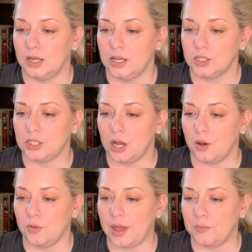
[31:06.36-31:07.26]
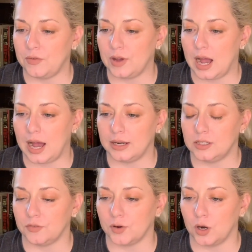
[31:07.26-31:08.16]
So then we've got
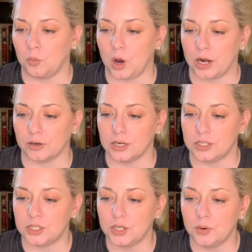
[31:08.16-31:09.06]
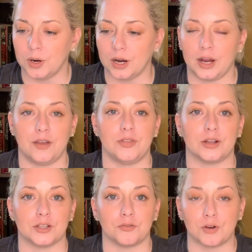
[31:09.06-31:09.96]
deferred water and sewer. If
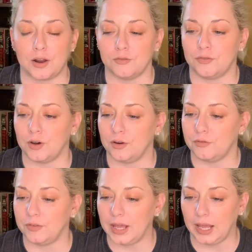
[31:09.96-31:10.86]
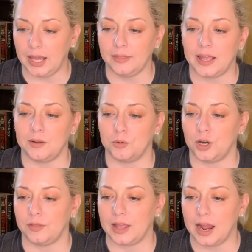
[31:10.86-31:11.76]
there's a front foot fee, they put
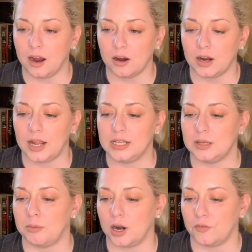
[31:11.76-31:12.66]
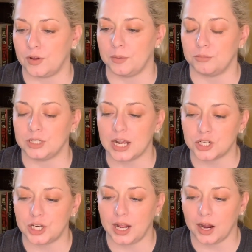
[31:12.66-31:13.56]
it there. Is it part of a
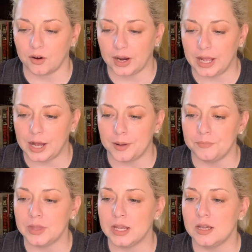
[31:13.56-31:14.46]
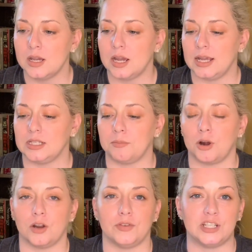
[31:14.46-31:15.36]
protection area? Is it
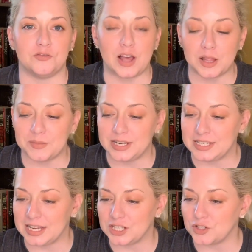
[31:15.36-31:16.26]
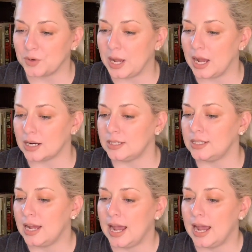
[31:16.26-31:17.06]
part of a development district?